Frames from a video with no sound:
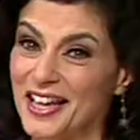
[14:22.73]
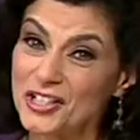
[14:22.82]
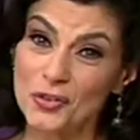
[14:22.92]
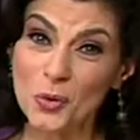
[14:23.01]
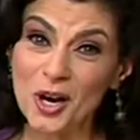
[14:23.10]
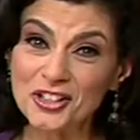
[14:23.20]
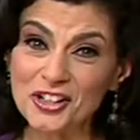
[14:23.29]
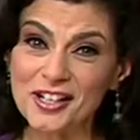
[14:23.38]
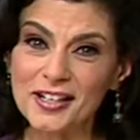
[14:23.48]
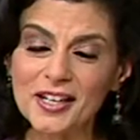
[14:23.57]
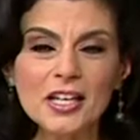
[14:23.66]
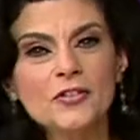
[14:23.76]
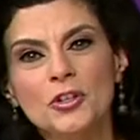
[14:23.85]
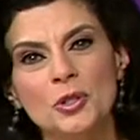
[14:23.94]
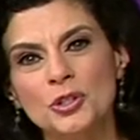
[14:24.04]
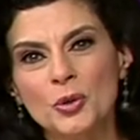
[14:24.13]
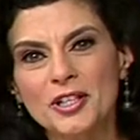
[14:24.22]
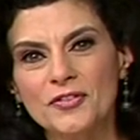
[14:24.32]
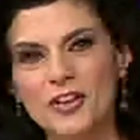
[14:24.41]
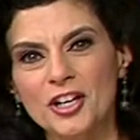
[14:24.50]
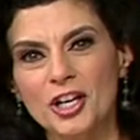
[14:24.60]
Thanks for watching. If you enjoyed the
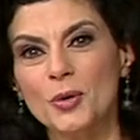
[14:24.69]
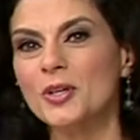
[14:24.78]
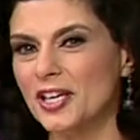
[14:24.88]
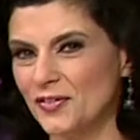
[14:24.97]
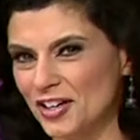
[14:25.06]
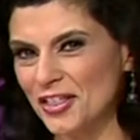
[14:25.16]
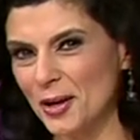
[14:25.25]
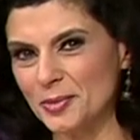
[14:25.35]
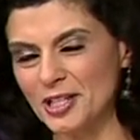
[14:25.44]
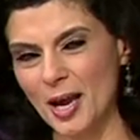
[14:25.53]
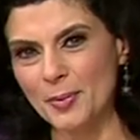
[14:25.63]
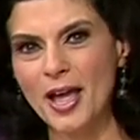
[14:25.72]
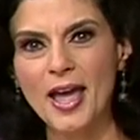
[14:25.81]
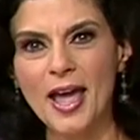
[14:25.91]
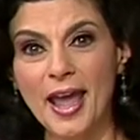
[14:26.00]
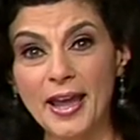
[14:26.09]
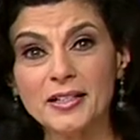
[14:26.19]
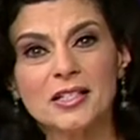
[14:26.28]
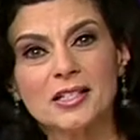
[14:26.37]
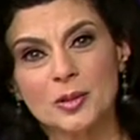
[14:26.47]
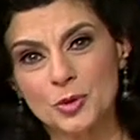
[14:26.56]
video, give it a thumbs up and
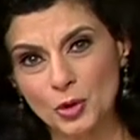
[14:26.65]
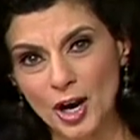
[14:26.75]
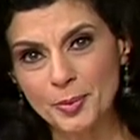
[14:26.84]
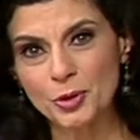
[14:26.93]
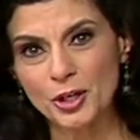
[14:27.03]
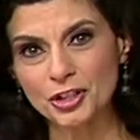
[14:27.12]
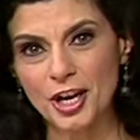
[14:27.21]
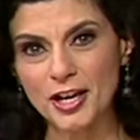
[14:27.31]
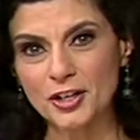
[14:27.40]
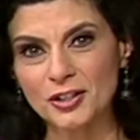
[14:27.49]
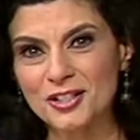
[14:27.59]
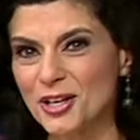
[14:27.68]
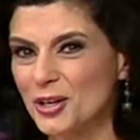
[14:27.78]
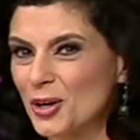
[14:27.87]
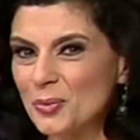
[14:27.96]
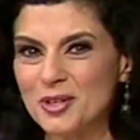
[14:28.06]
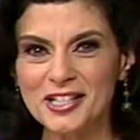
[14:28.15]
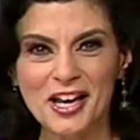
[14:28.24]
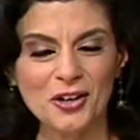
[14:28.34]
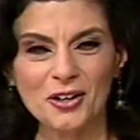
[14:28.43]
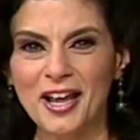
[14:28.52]
subscribe to our channel so you don't miss
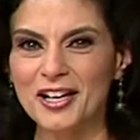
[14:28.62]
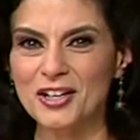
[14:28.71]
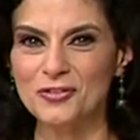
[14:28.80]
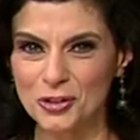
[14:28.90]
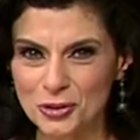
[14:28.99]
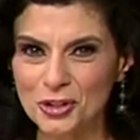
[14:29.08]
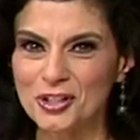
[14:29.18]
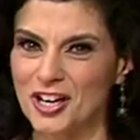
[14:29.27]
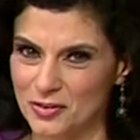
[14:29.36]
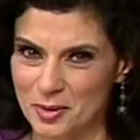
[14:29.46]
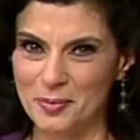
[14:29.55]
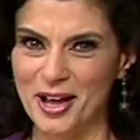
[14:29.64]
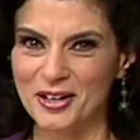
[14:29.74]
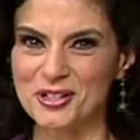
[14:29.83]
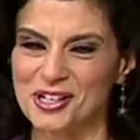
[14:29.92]
out on any future Government Matters